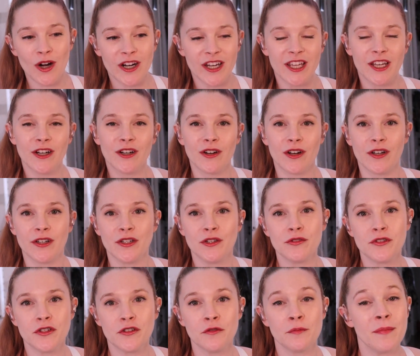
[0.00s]
here on
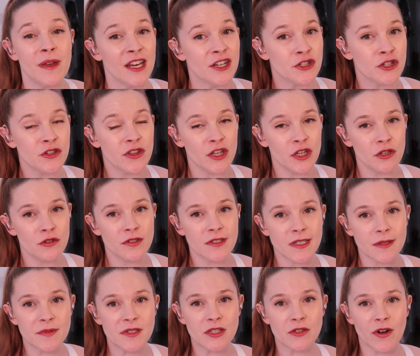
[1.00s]
YouTube, make sure that you
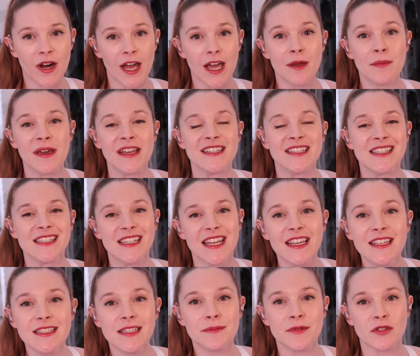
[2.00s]
subscribe and
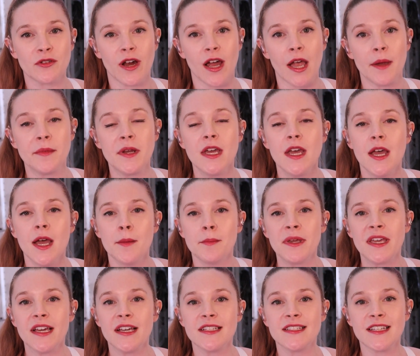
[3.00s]
stay subscribed,
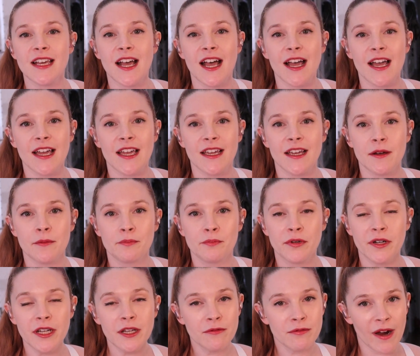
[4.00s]
because I
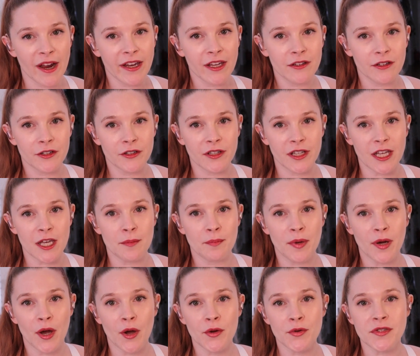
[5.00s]
pretty regularly
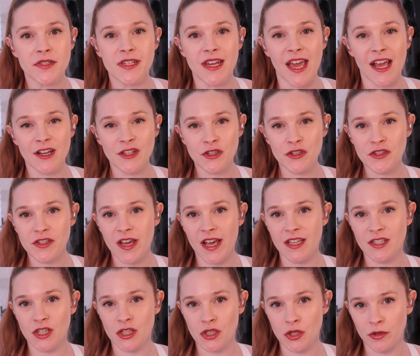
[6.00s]
post
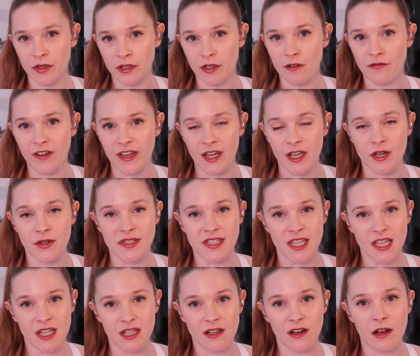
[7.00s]
exercise tutorial videos
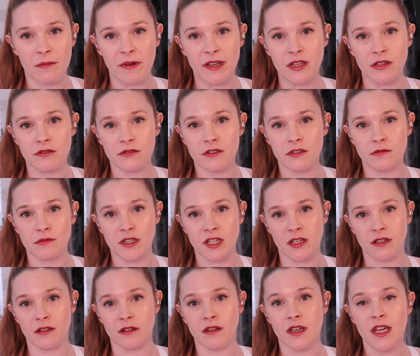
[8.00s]
here on my YouTube
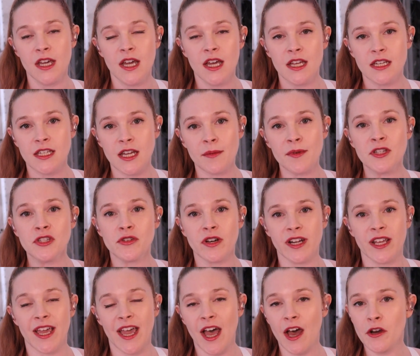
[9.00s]
channel
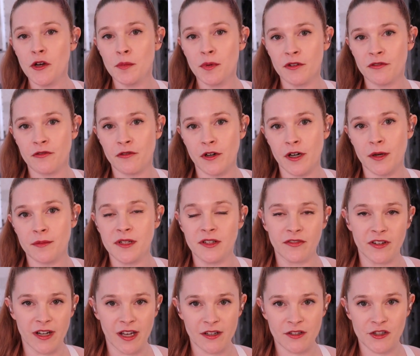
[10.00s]
demonstrating how to perform
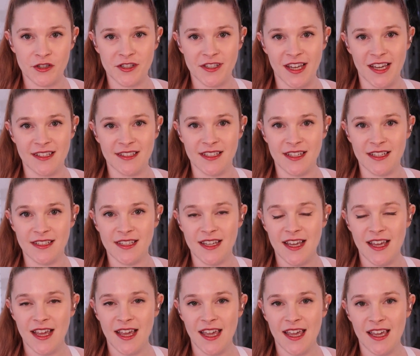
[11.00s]
different exercises.
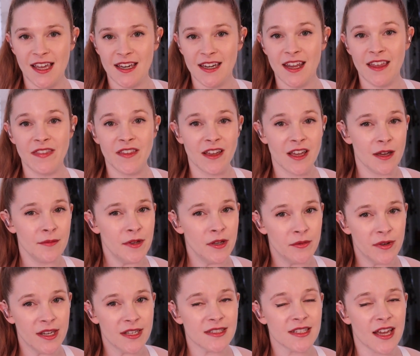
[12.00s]
And in the coming
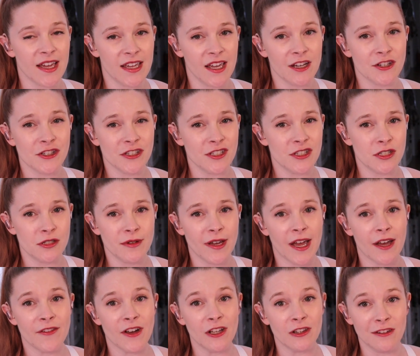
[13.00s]
weeks, I actually do
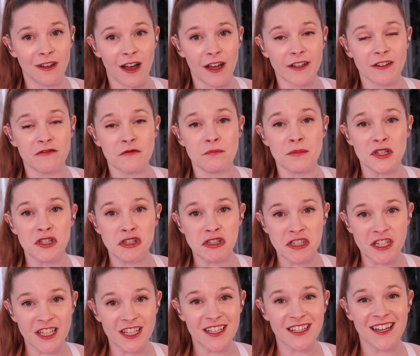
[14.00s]
have a lot of
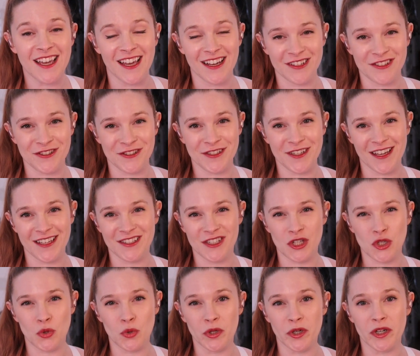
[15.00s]
machine exercise
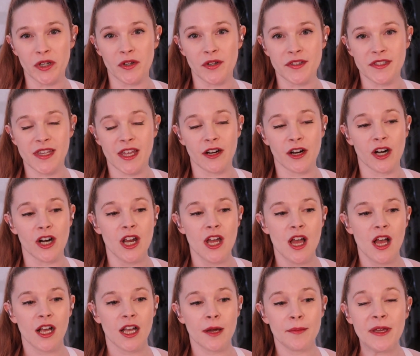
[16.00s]
tutorials that are
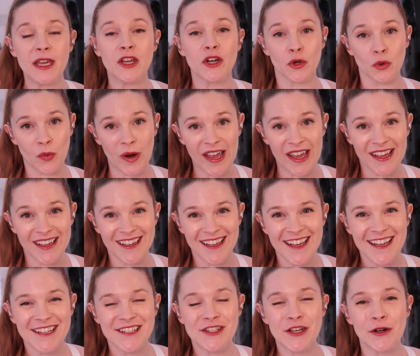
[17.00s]
coming your way.
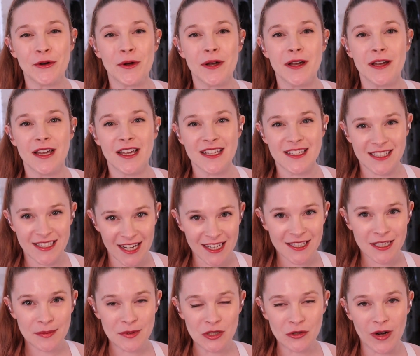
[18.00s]
So stay
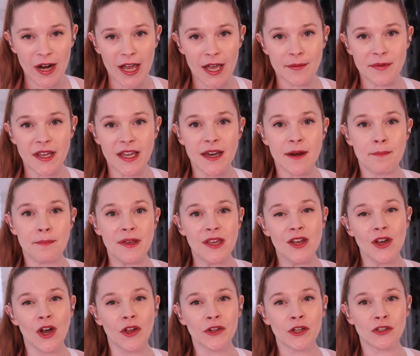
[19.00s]
subscribed and be
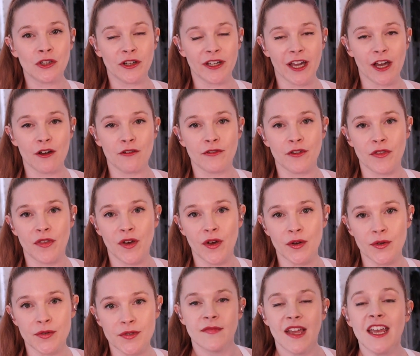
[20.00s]
on the lookout for
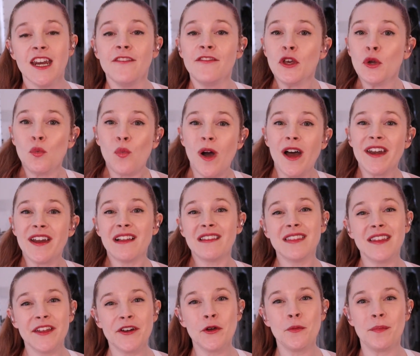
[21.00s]
those. And if you want a
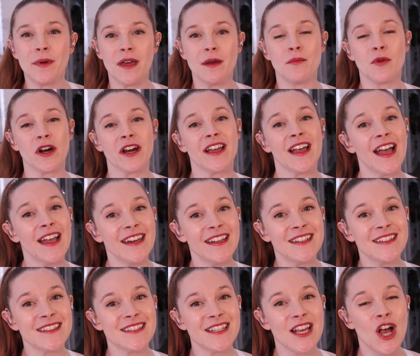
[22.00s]
little bit more
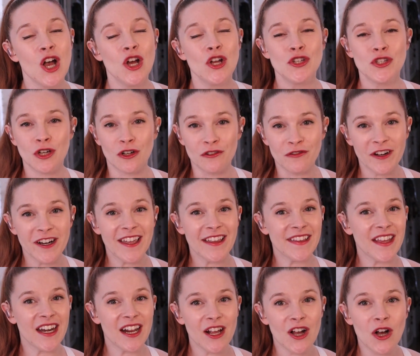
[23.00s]
guidance, don't forget
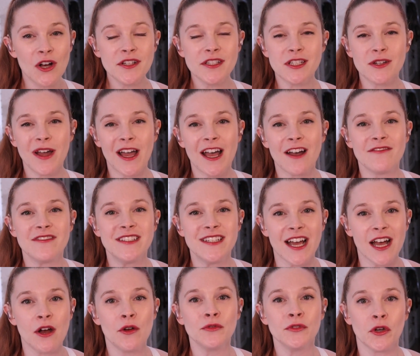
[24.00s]
that I also have
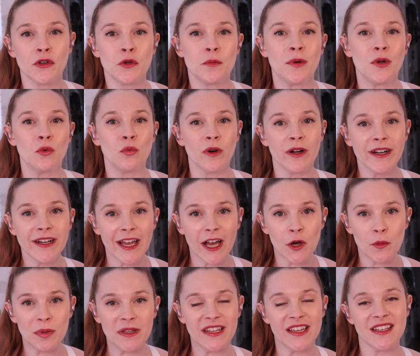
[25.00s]
downloadable
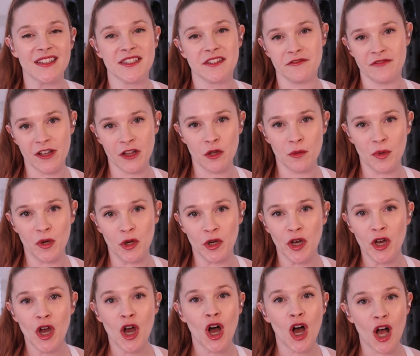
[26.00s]
workout plans
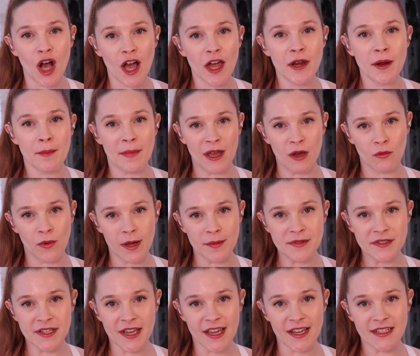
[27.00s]
available on my
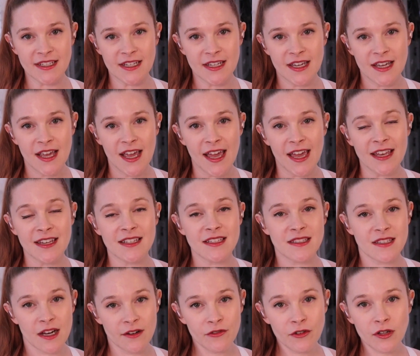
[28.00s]
website. And
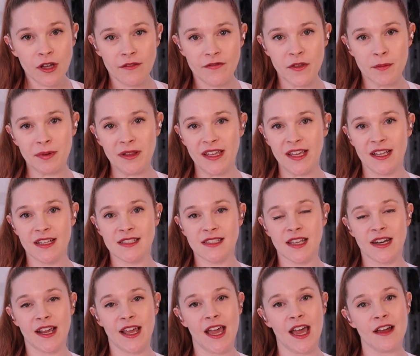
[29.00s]
several of the plans that
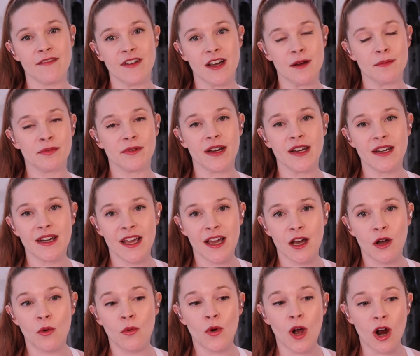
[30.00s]
I have up right
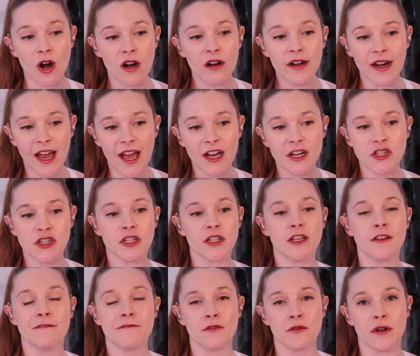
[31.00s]
now are
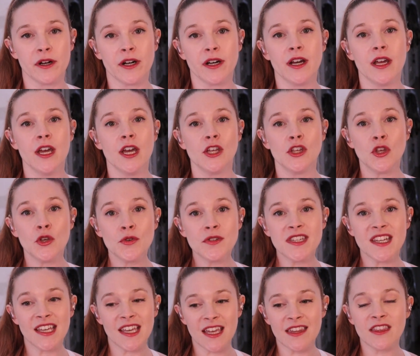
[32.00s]
actually for
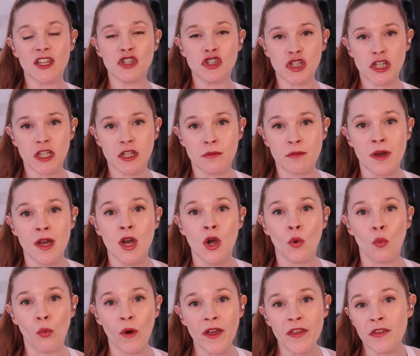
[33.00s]
using in the gym
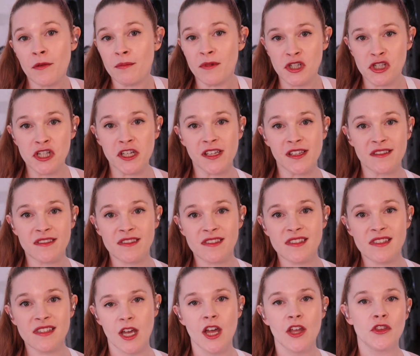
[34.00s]
with
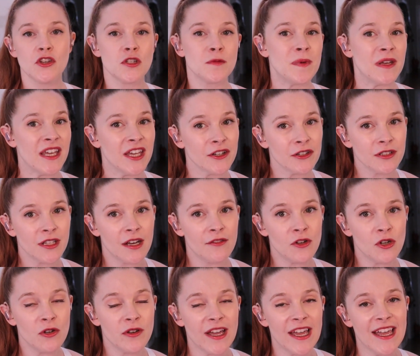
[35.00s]
machines. There's beginner
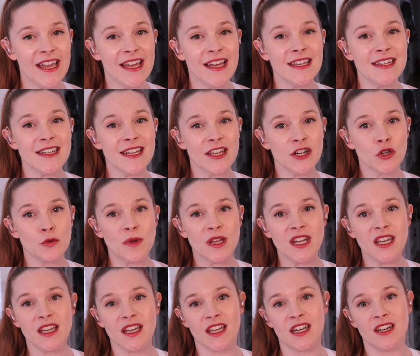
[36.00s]
level and intermediate and